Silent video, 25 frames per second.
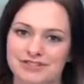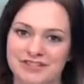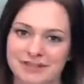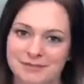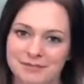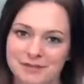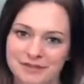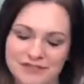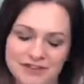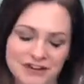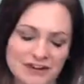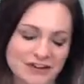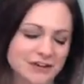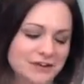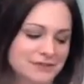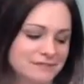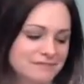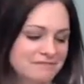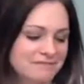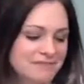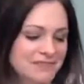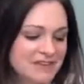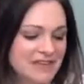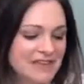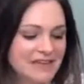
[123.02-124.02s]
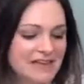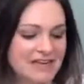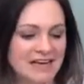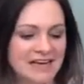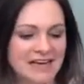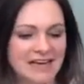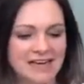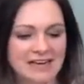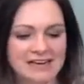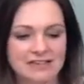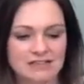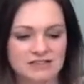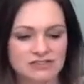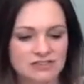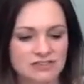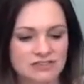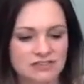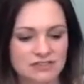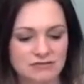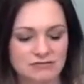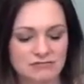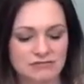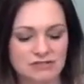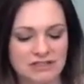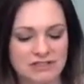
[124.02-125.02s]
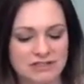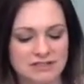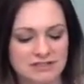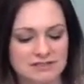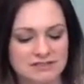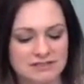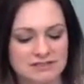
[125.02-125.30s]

Museum of Art. And it's just a really